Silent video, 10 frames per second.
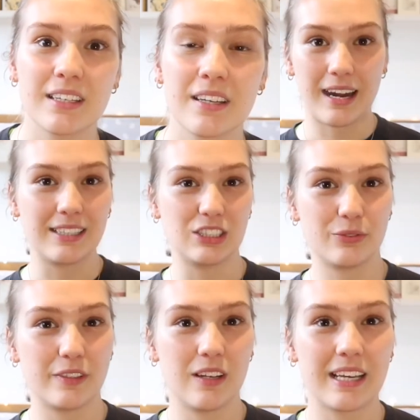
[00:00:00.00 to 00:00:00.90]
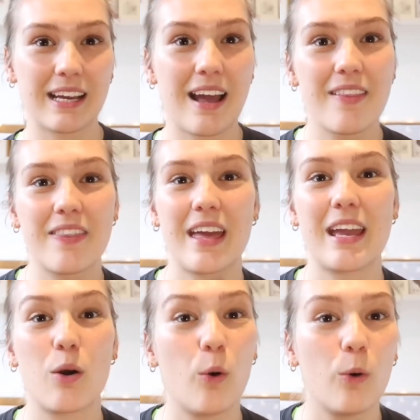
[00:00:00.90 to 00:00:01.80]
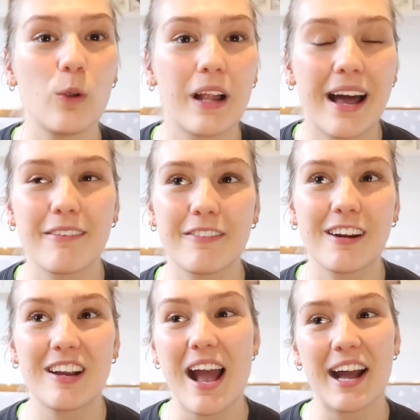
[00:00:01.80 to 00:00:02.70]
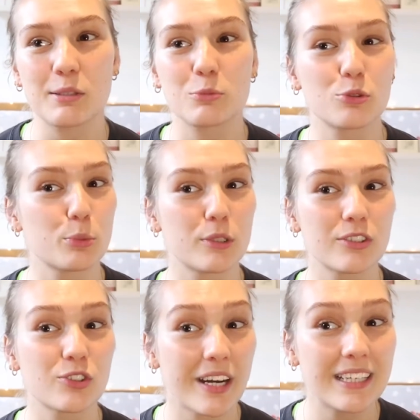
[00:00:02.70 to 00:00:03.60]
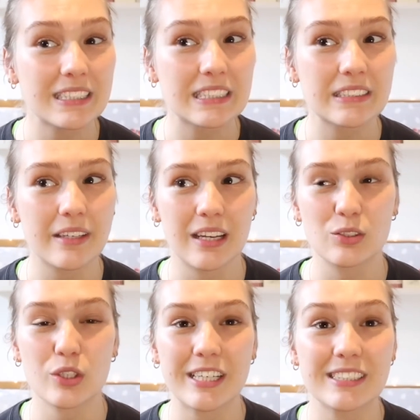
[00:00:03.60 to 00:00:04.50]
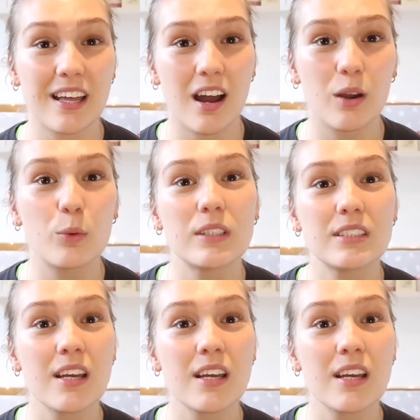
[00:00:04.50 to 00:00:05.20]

I just feel like they all have very admirable traits and traits that I would